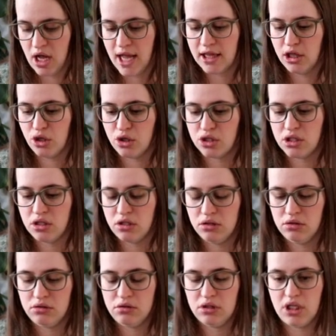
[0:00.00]
I learned
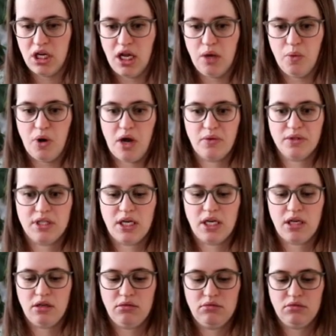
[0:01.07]
to knit when I was like